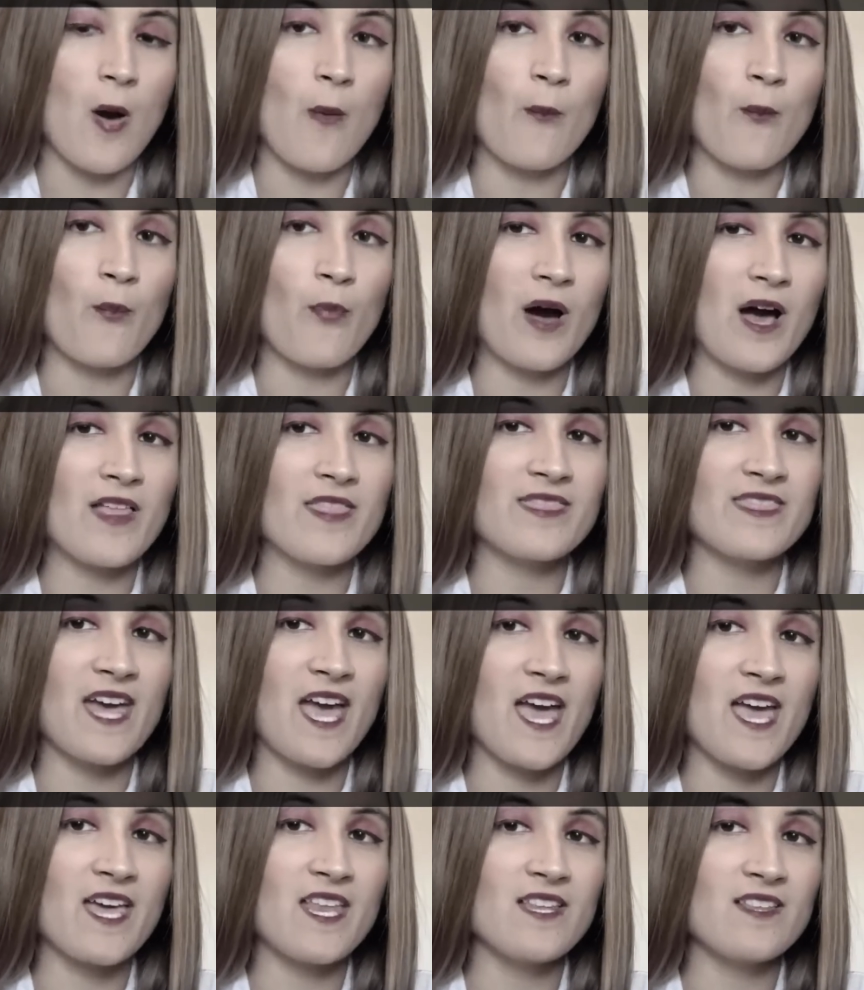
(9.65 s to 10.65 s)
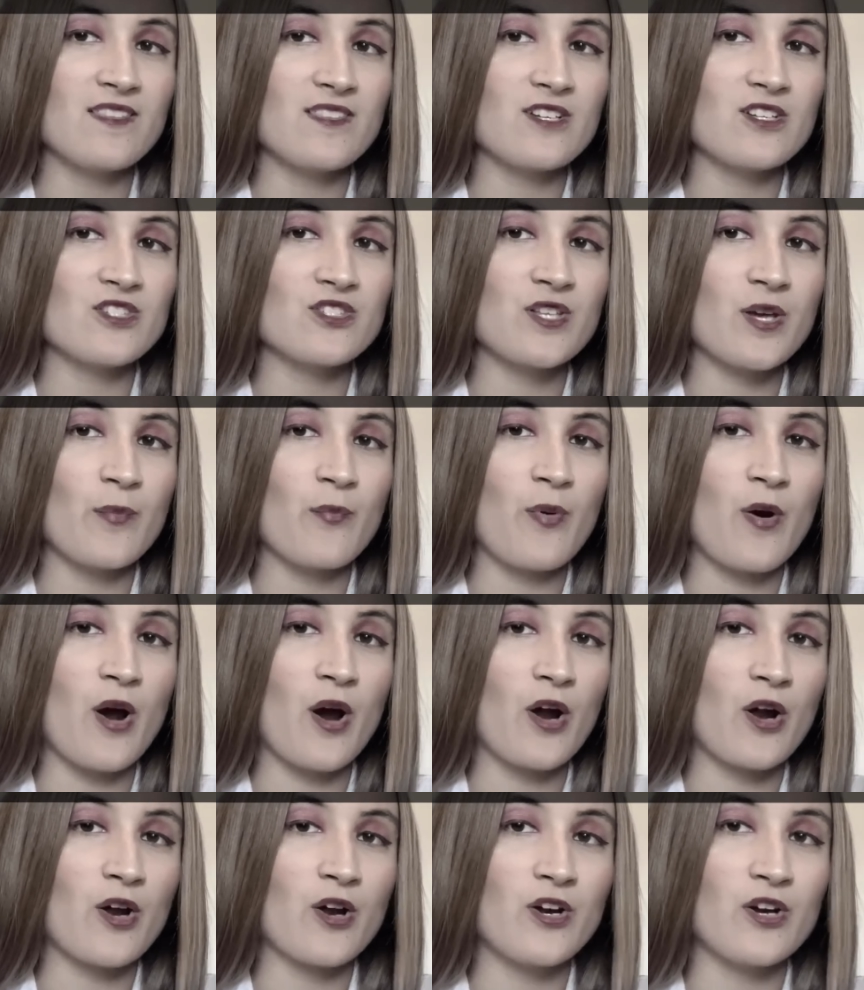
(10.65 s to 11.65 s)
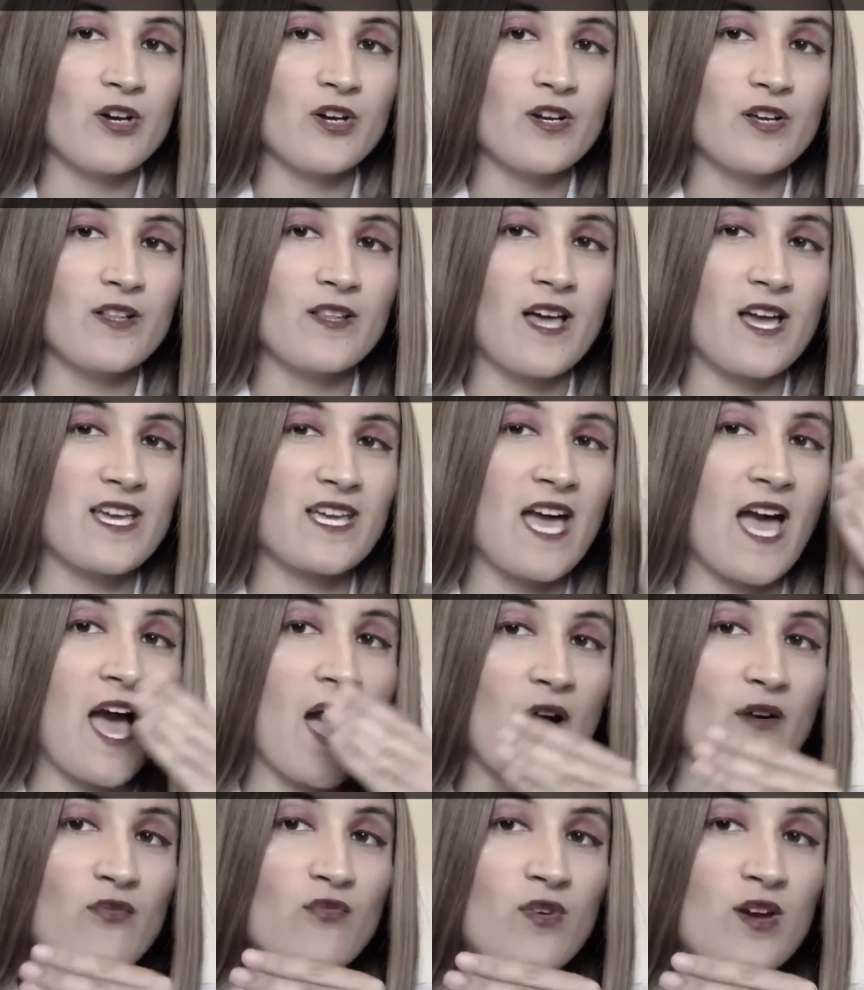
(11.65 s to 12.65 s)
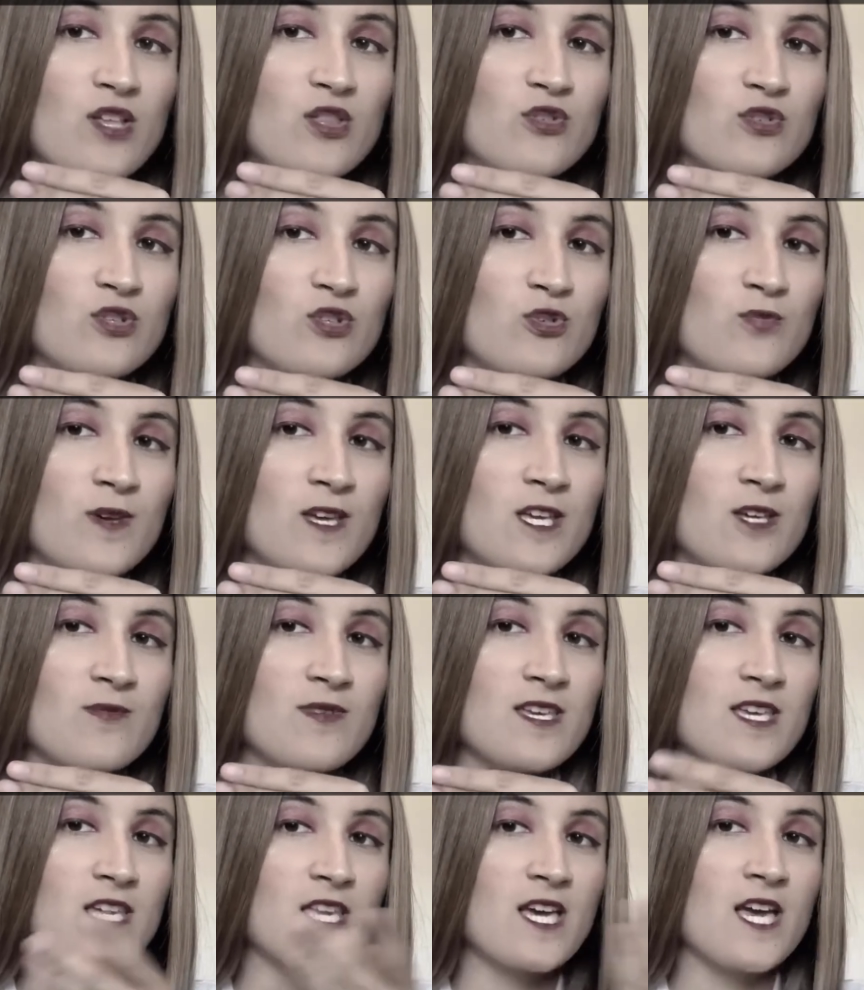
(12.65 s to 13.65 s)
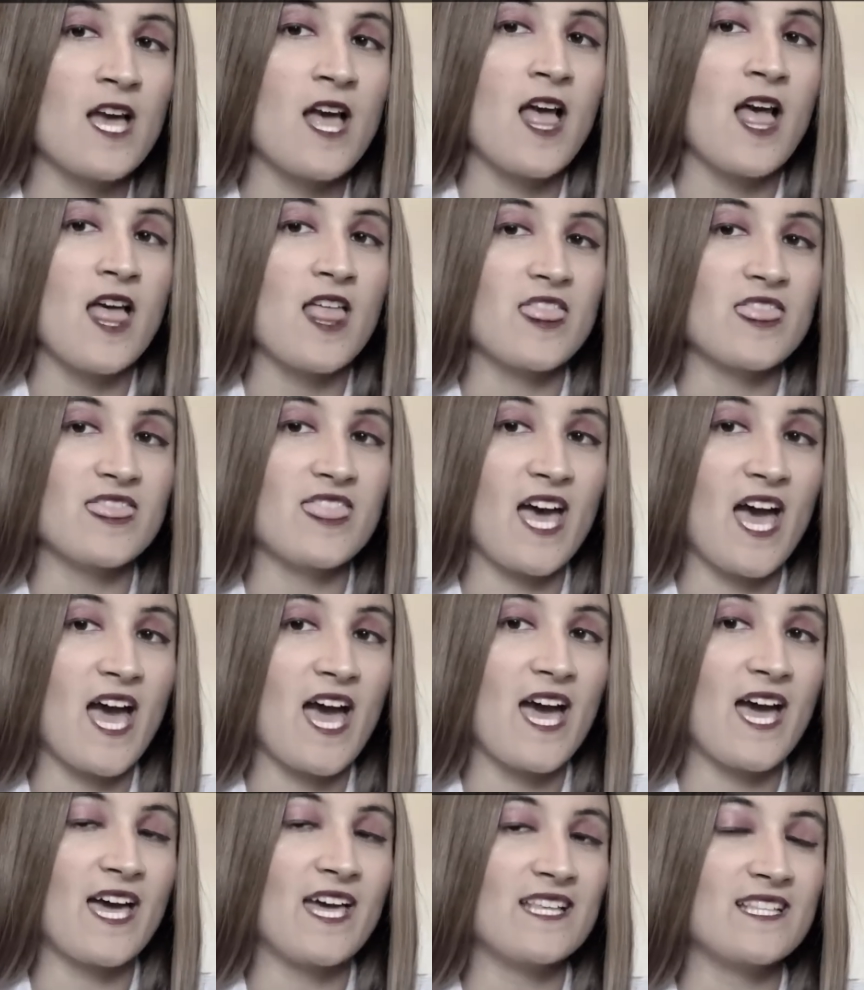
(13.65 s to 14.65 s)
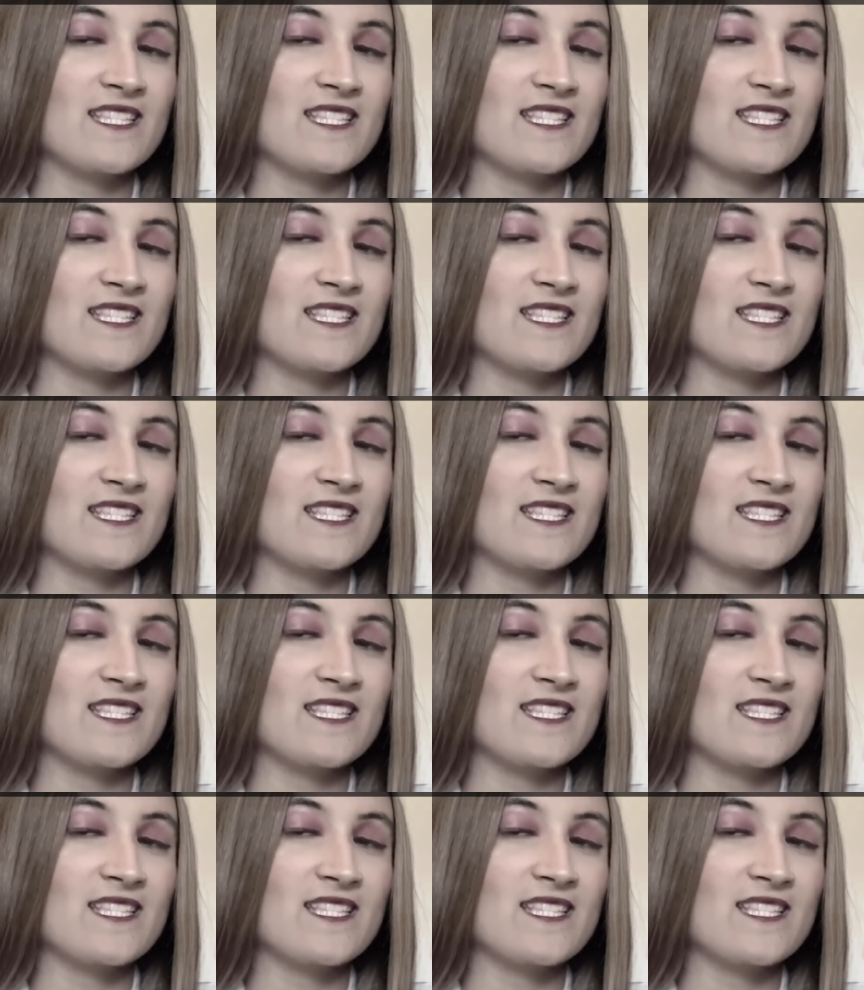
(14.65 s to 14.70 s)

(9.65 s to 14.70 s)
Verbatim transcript: but then there's a part like halfway through maybe that